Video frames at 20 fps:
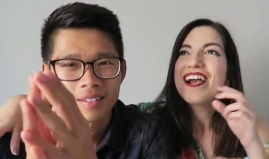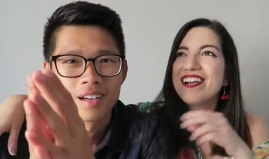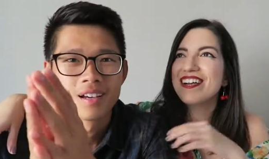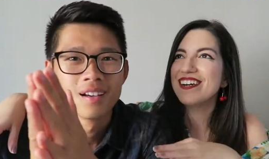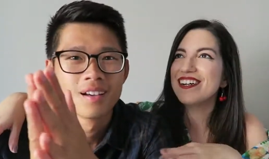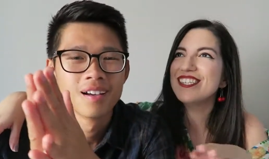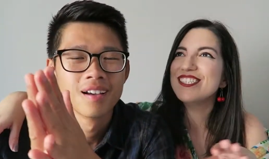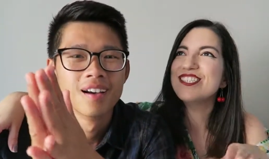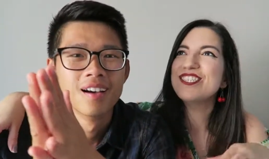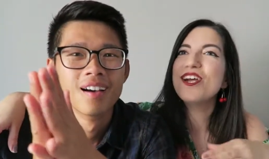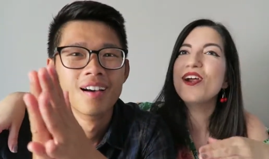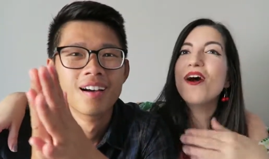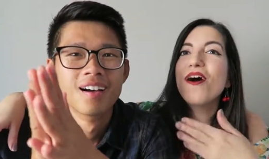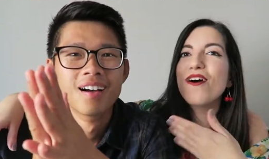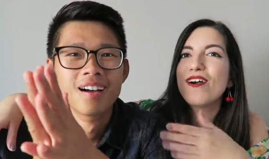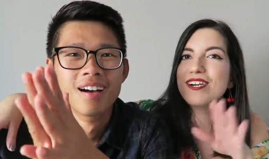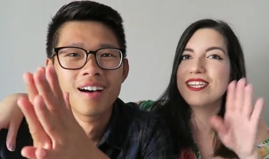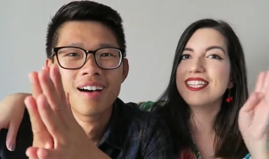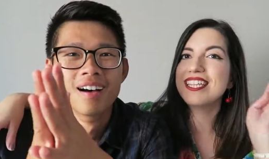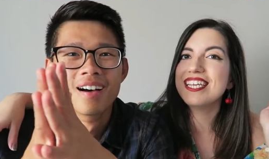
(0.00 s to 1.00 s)
Speaker 1: culture
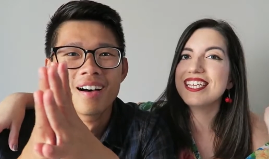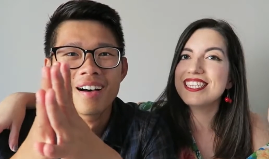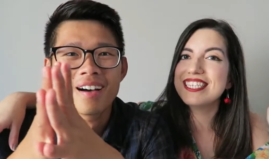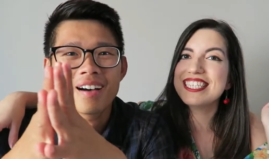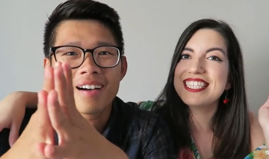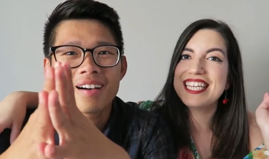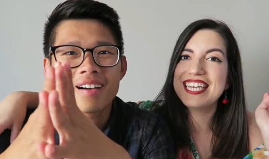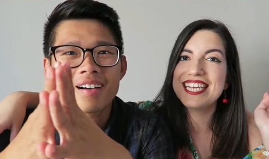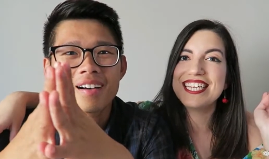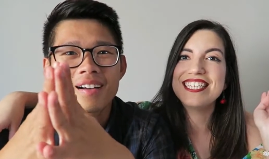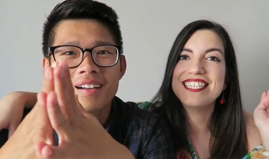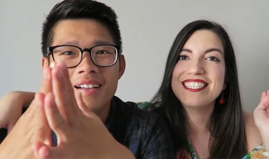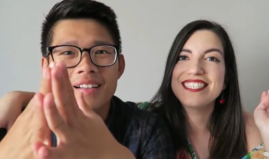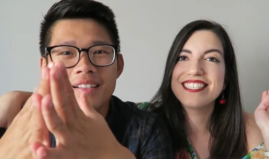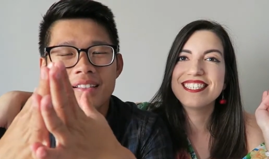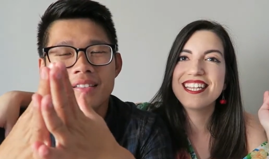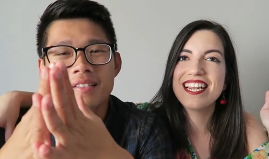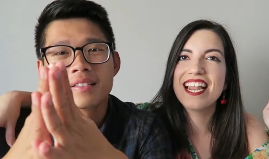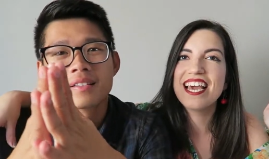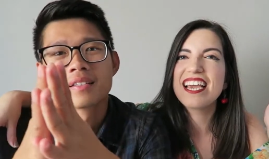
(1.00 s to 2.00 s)
or
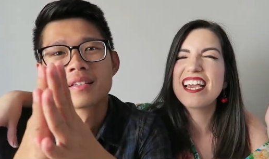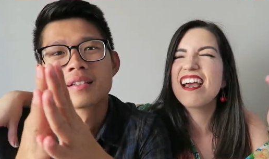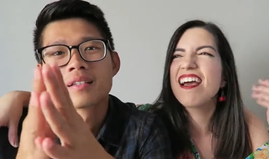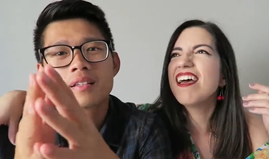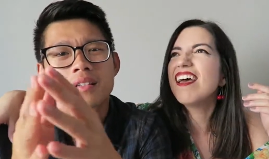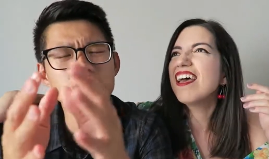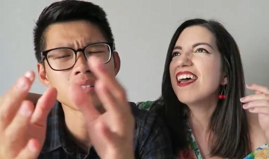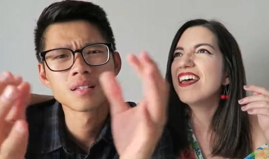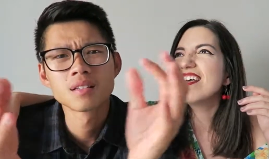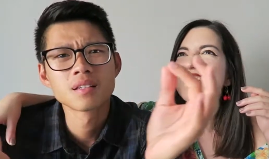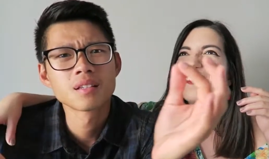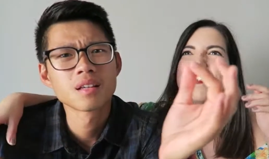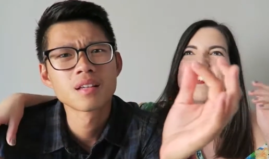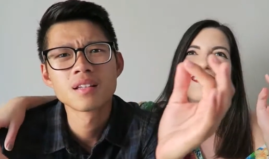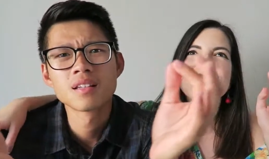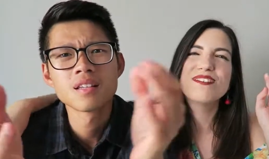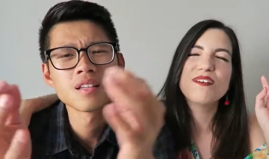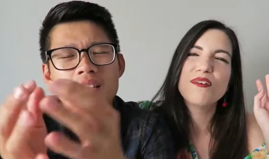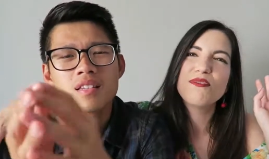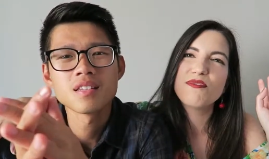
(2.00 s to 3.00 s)
distance, like uh,
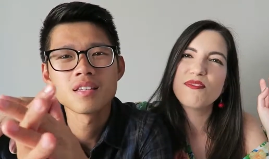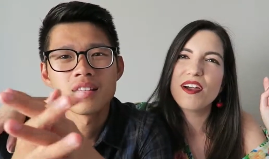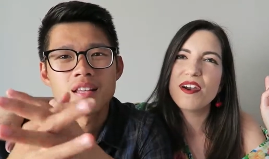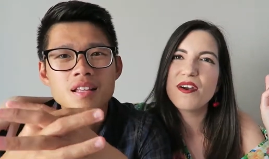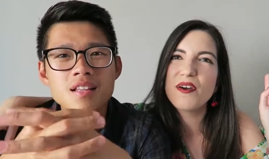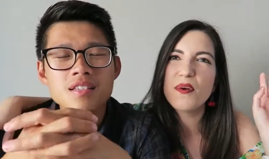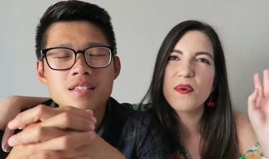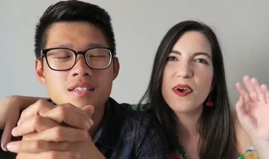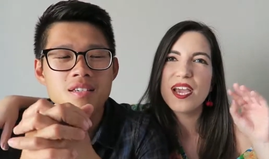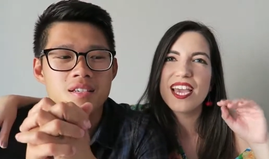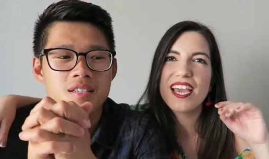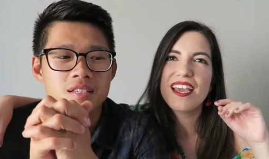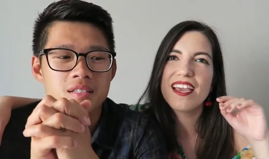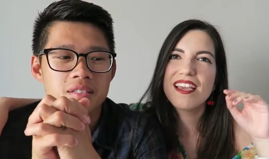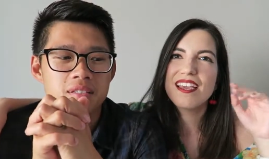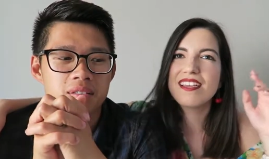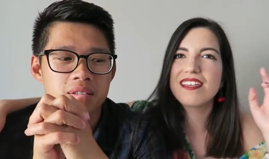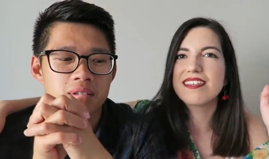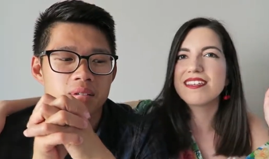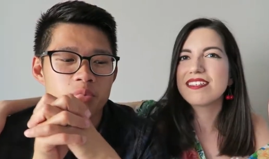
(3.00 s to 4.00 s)
so the, far away.
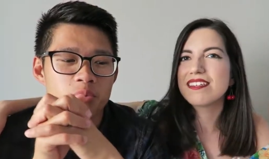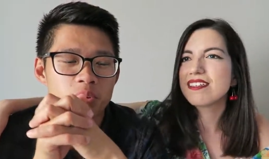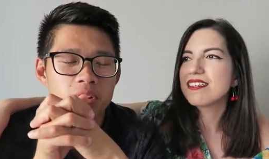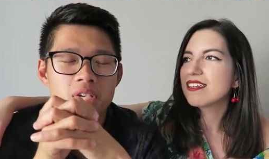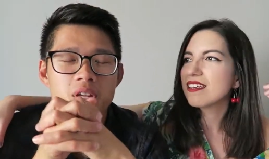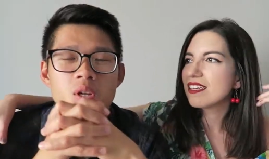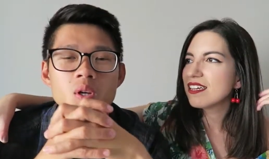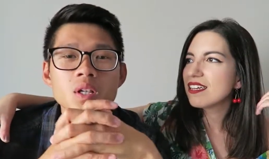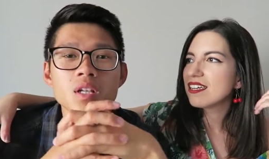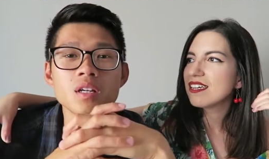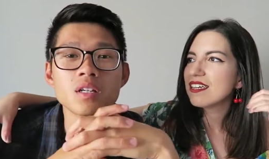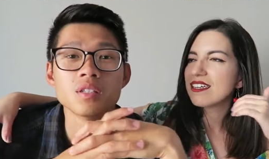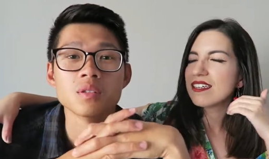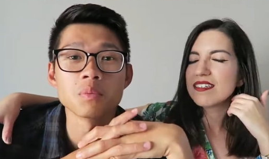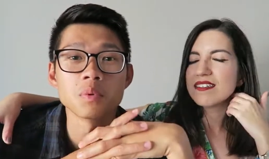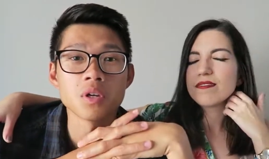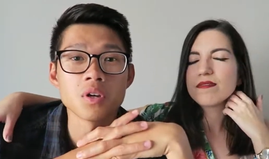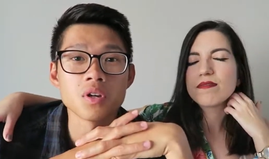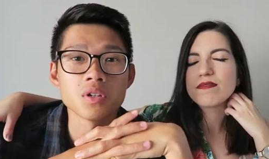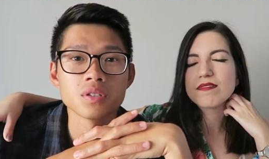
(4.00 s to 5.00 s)
just
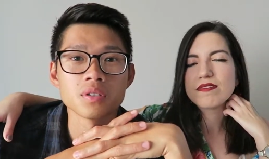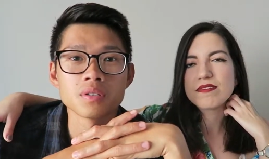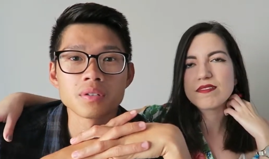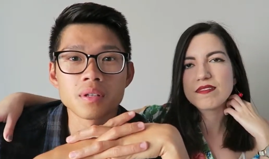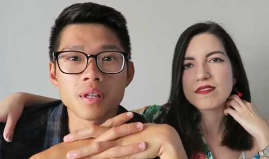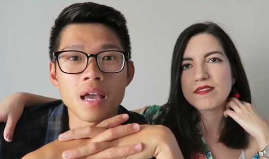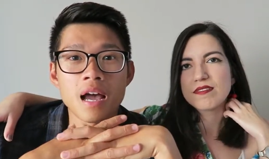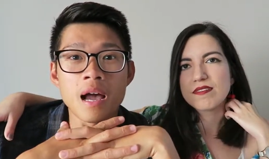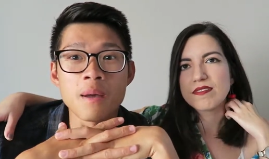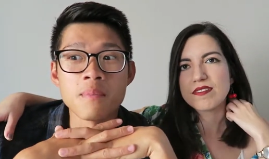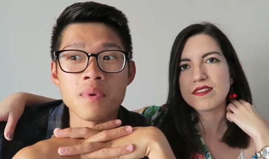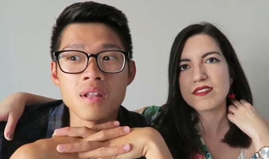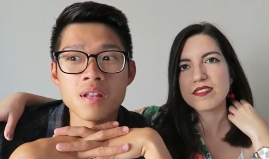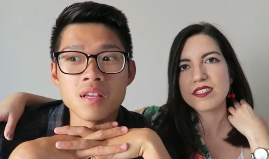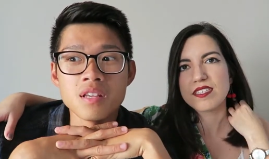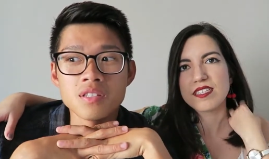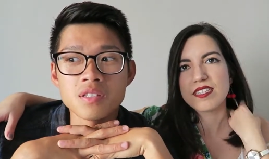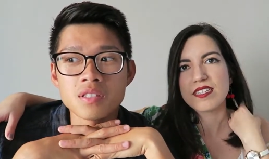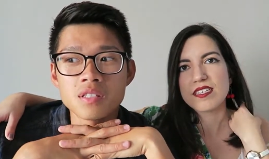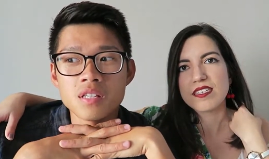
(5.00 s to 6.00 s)
Speaker 2: ridiculous because I mean
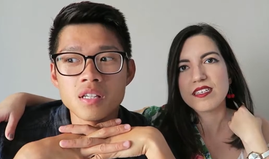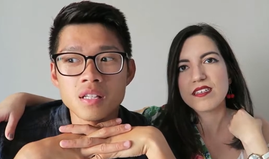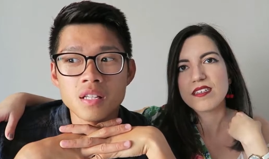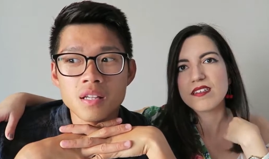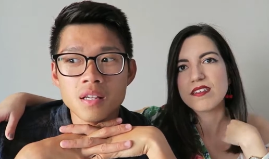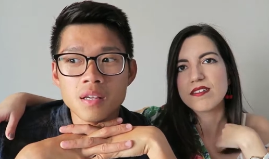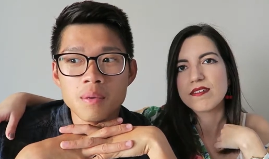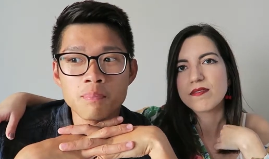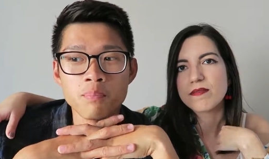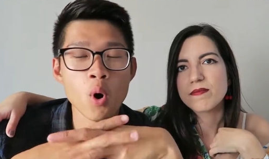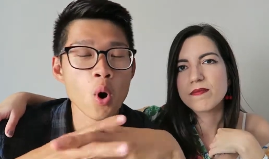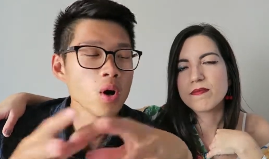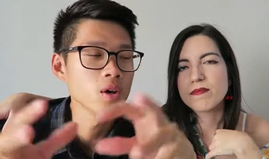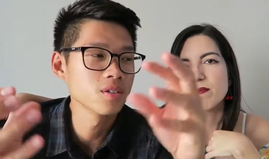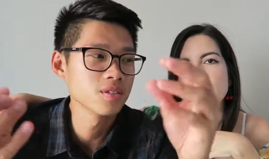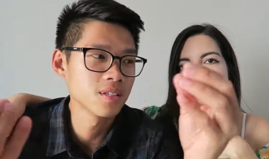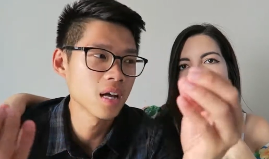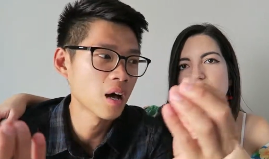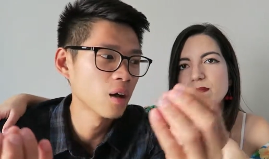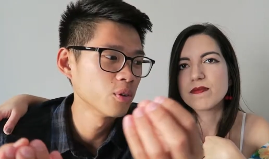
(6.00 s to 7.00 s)
it's it, it,
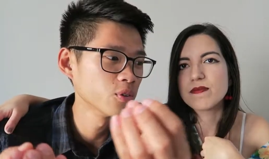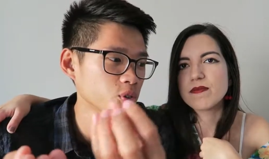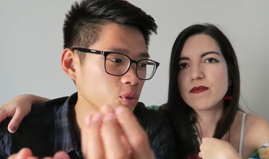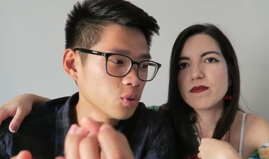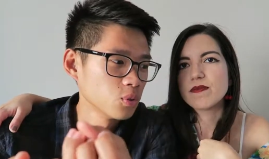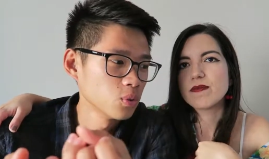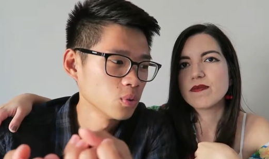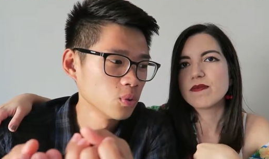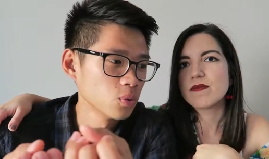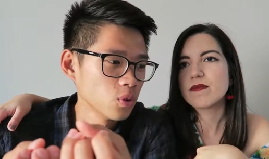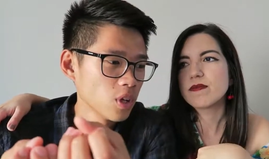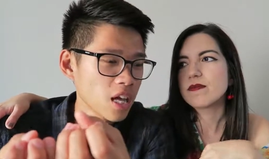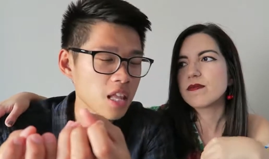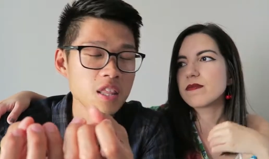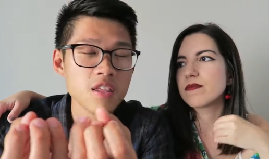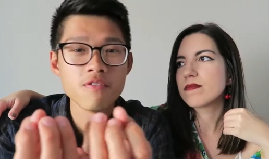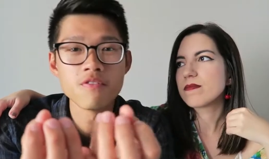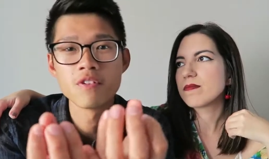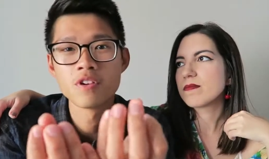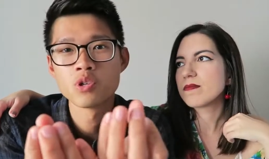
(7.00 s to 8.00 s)
boils down to
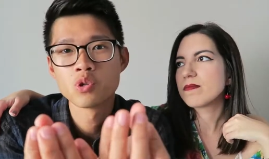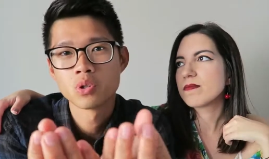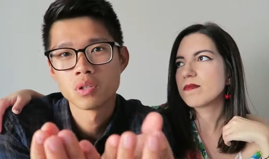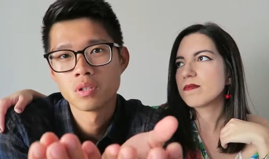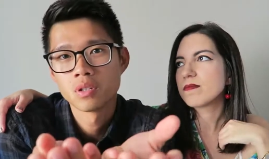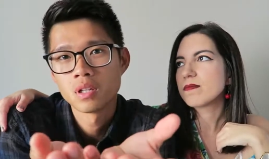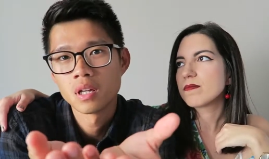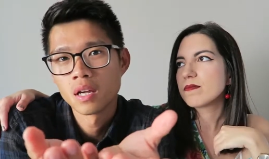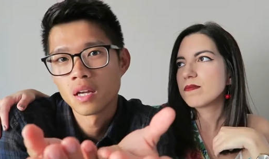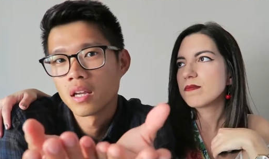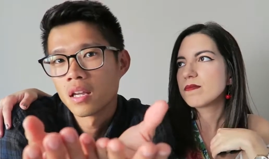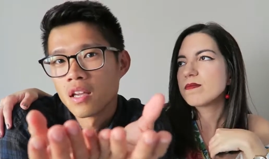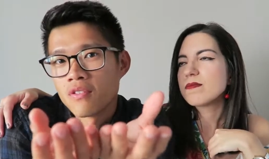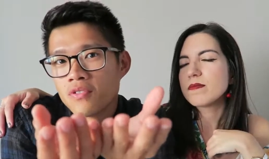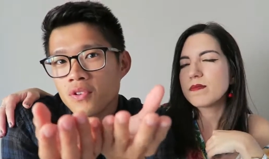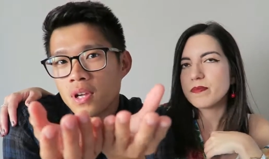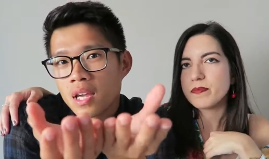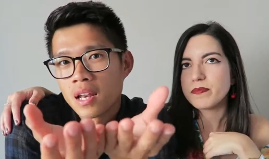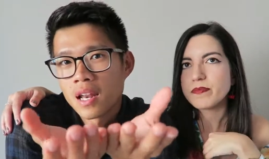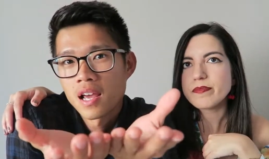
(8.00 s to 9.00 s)
individual, like
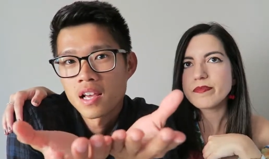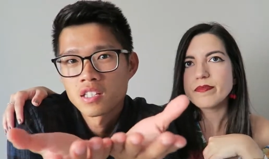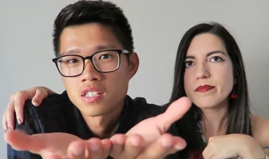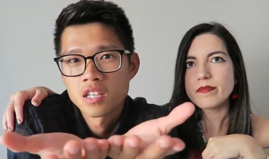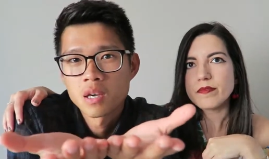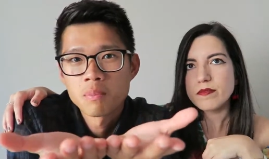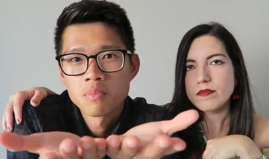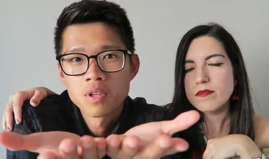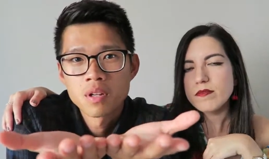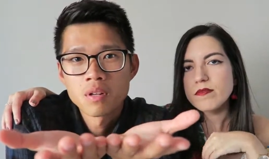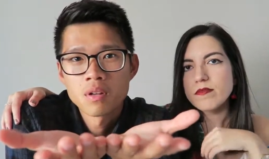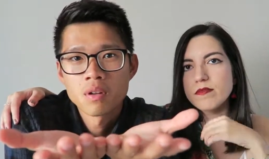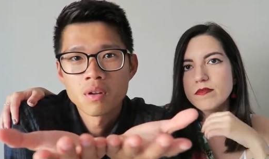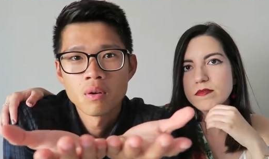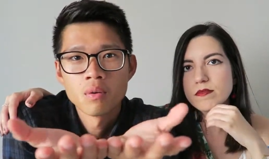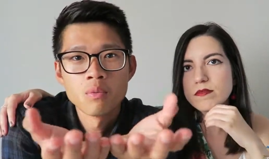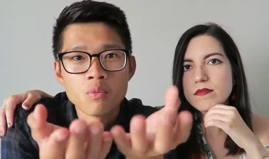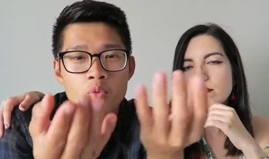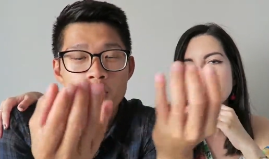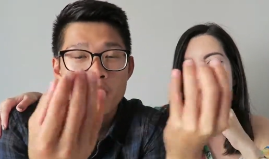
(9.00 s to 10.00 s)
if you can accept it or not.